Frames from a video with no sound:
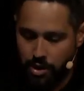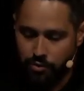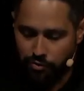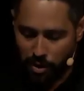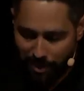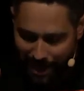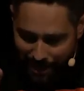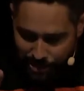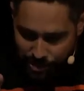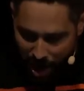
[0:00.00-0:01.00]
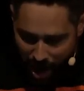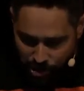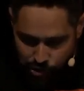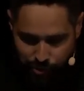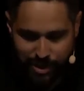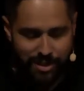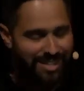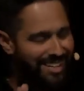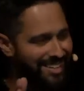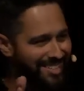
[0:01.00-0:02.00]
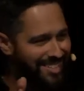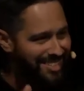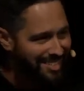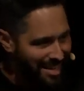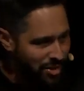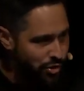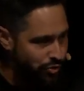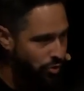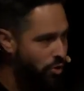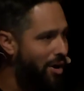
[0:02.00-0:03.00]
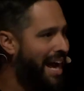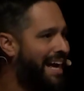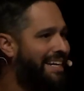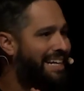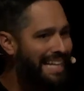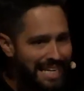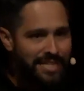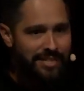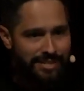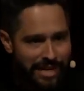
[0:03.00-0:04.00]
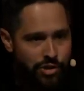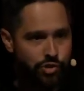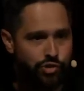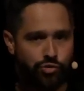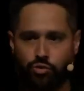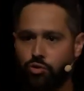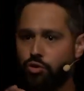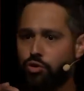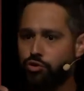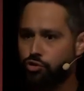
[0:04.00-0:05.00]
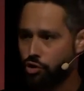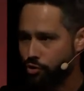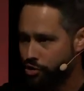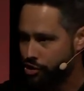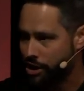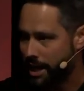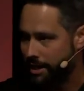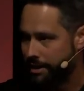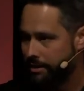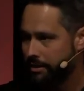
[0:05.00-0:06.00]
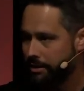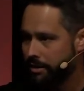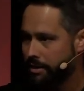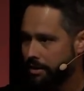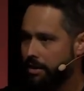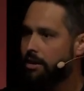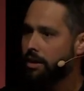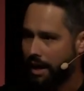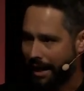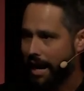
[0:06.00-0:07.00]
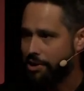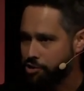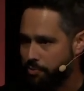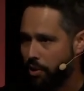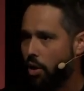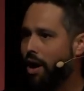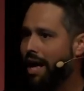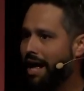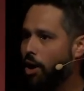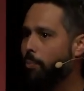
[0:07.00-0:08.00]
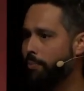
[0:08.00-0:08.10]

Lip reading: from a doctrine central and essential to Christianity. I got you, Paul. Help